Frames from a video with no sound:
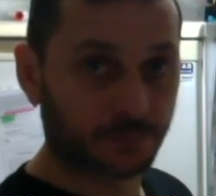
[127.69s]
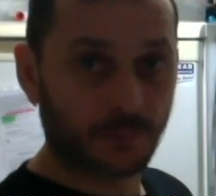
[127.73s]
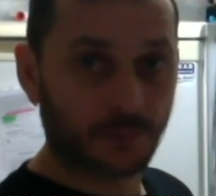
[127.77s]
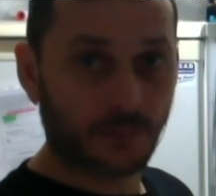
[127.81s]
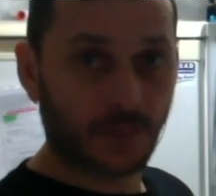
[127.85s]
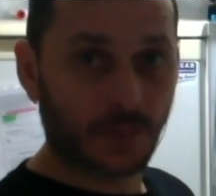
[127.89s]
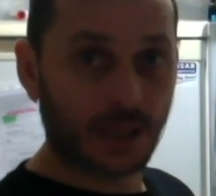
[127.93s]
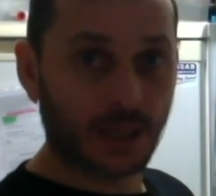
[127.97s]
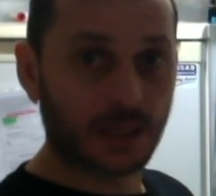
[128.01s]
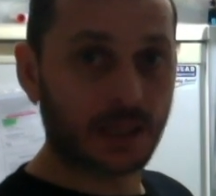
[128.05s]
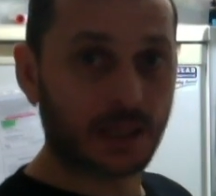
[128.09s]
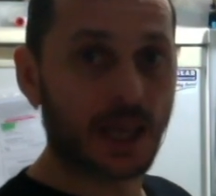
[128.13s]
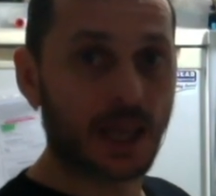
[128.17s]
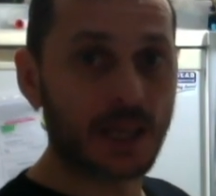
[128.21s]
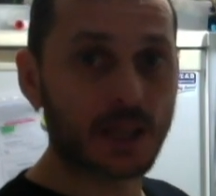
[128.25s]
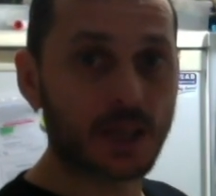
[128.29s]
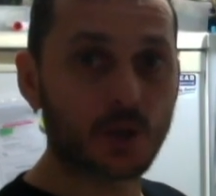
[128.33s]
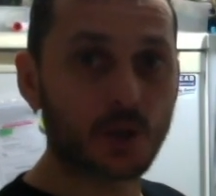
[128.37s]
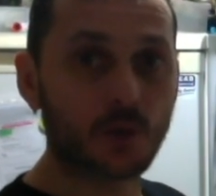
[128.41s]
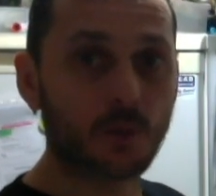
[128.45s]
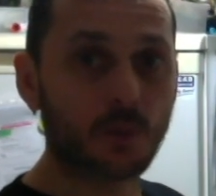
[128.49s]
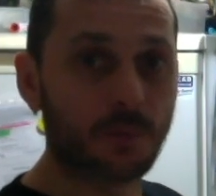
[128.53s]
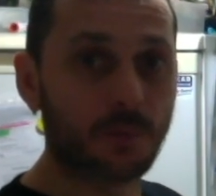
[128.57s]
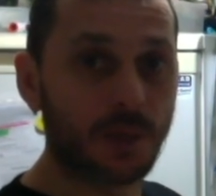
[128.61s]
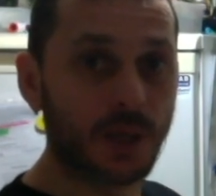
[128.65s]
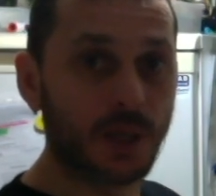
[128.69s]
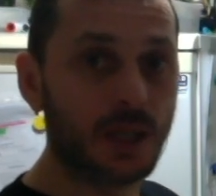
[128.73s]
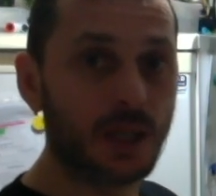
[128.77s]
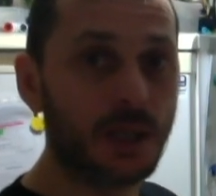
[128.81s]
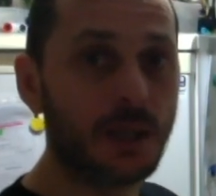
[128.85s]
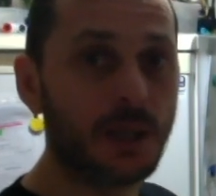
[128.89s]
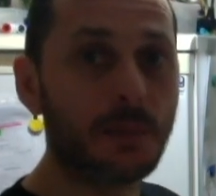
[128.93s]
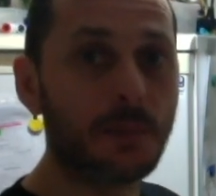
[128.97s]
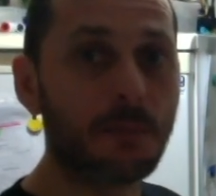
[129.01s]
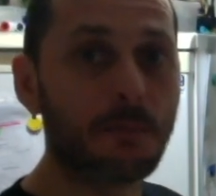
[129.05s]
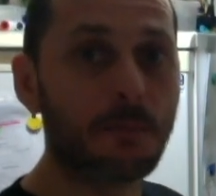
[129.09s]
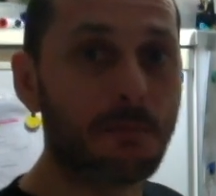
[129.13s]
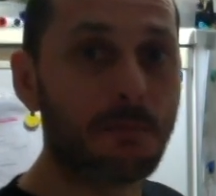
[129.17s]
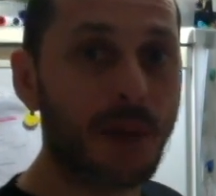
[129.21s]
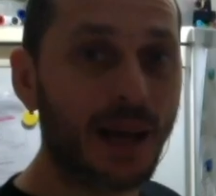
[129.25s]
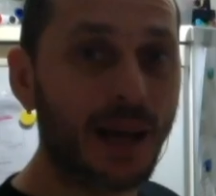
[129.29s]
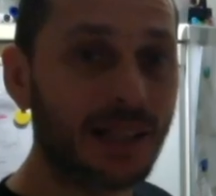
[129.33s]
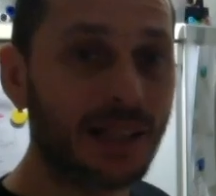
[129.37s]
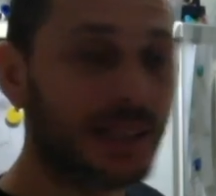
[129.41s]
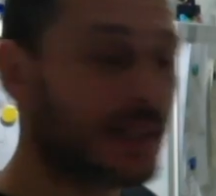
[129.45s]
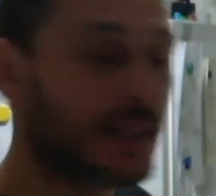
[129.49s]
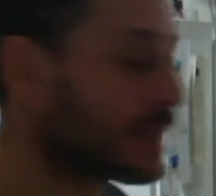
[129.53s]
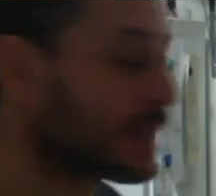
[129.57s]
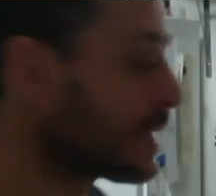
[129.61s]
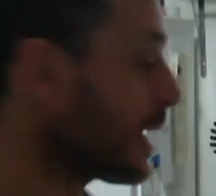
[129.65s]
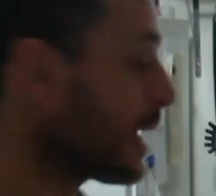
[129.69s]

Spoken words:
it has to be minus